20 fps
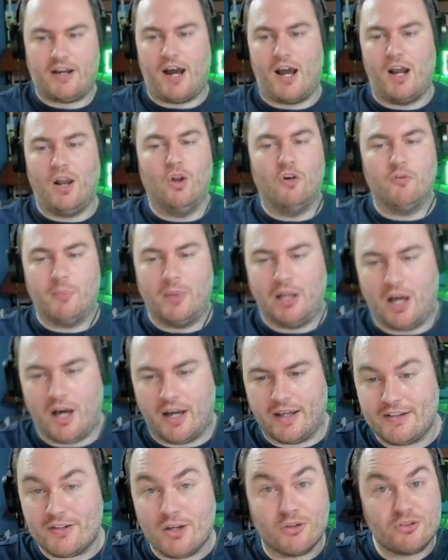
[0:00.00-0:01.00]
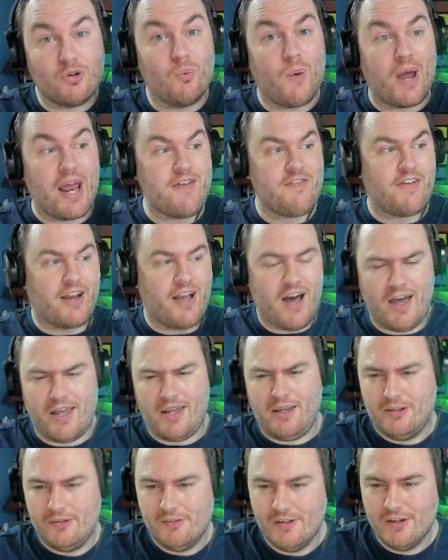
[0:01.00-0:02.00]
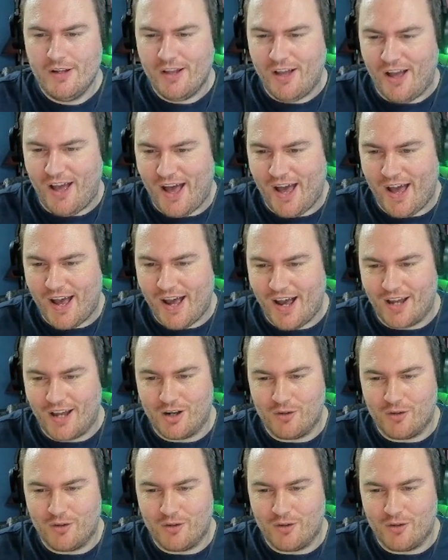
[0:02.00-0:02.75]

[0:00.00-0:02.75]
I love him a lot. He's also waving. Hi. I love